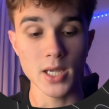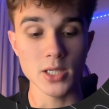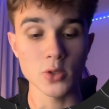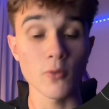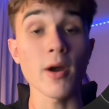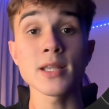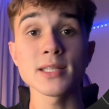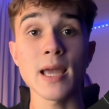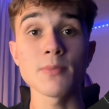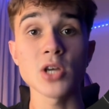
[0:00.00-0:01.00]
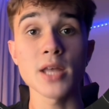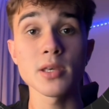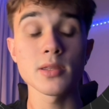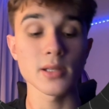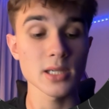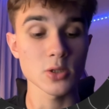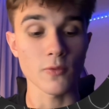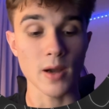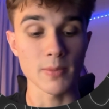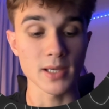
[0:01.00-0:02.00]
So find Snapchat in the list
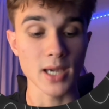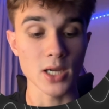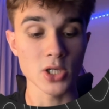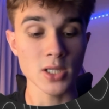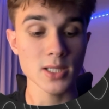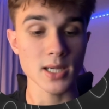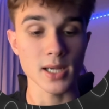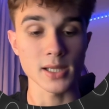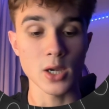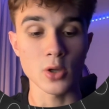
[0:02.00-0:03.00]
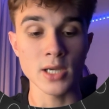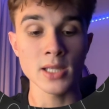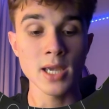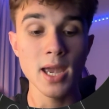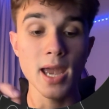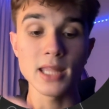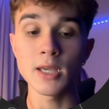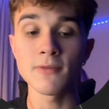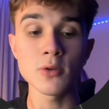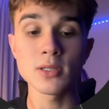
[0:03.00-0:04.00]
of applications and click on it. And
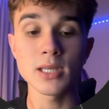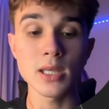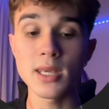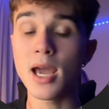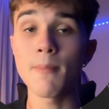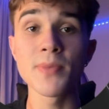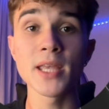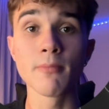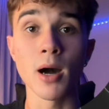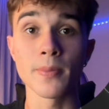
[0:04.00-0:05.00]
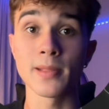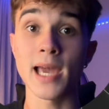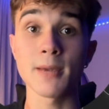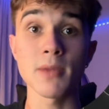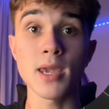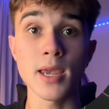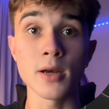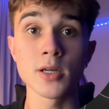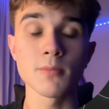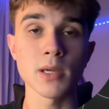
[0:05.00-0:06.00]
if you see the update button like me
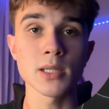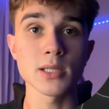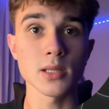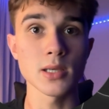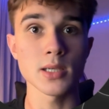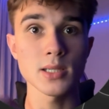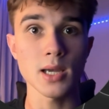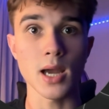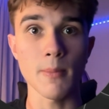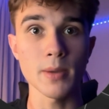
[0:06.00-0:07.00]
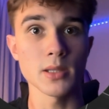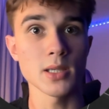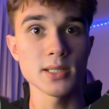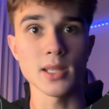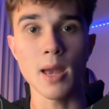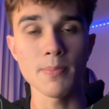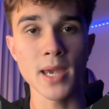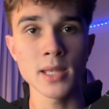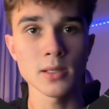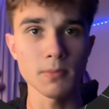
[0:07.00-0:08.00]
here, it means this app needs an
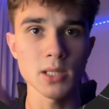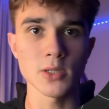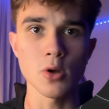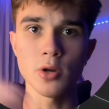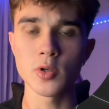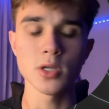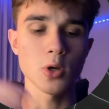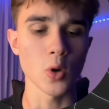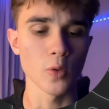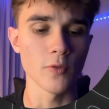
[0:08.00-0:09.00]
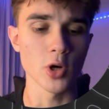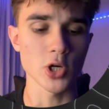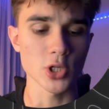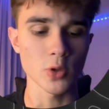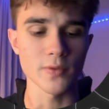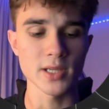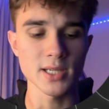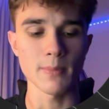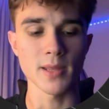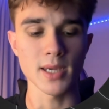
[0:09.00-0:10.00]
update. It means you are using old version of
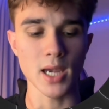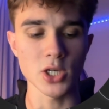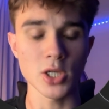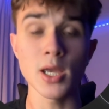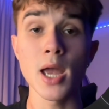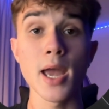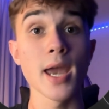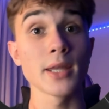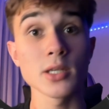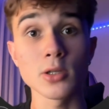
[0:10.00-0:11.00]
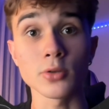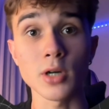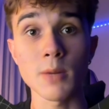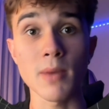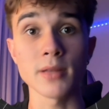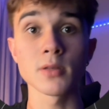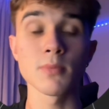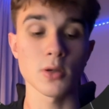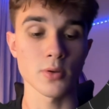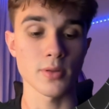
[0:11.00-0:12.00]
this application. It is not recommended
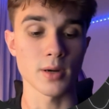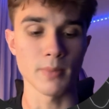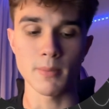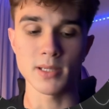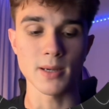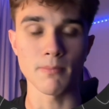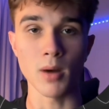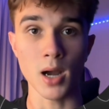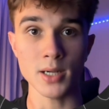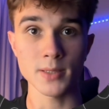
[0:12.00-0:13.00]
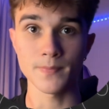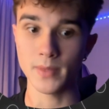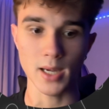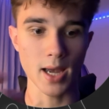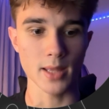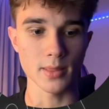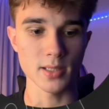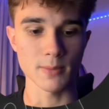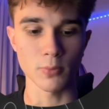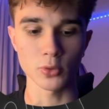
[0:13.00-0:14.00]
because there may be some bugs and
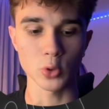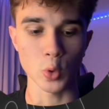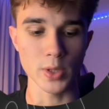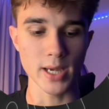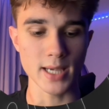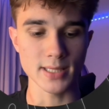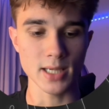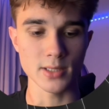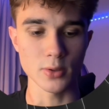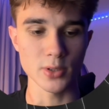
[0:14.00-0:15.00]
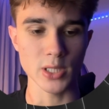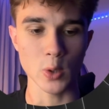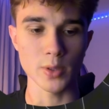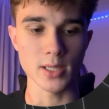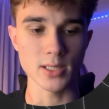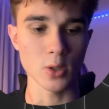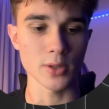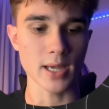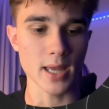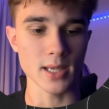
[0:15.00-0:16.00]
the support code SS07 is
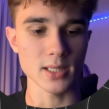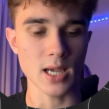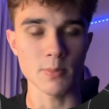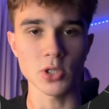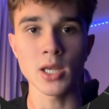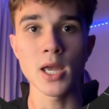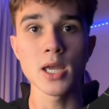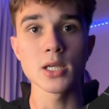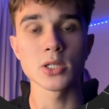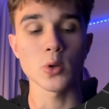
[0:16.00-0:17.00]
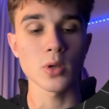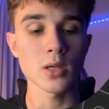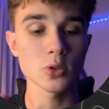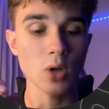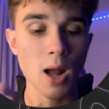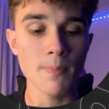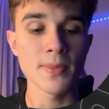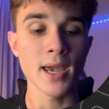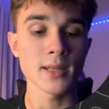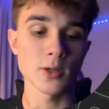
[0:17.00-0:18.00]
not an exception. So you need to
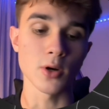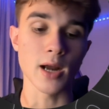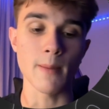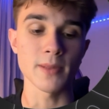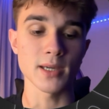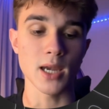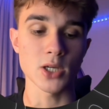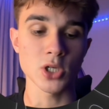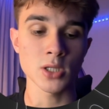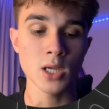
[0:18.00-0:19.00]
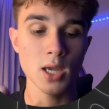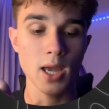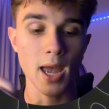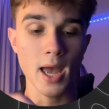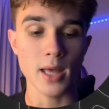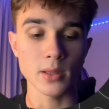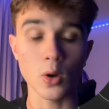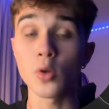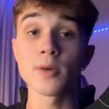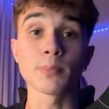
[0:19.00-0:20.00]
update your application and
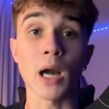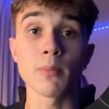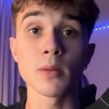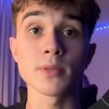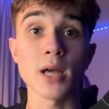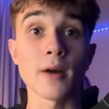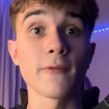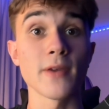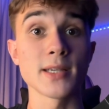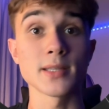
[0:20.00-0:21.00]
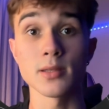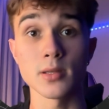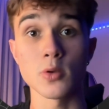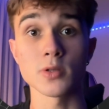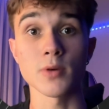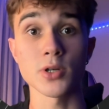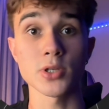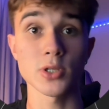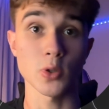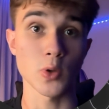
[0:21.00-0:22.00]
all the problems are fixed in the newest
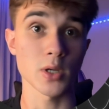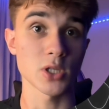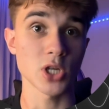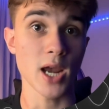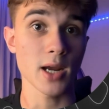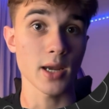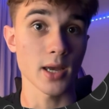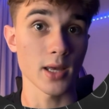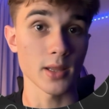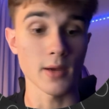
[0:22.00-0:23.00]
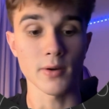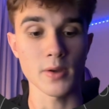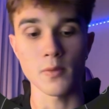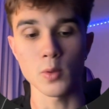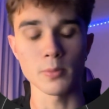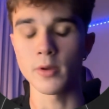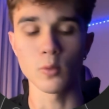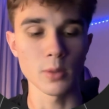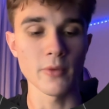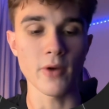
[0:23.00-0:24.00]
version so you can check and everything
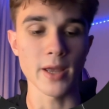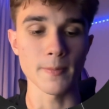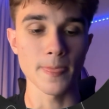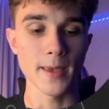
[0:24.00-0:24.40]
will be fine.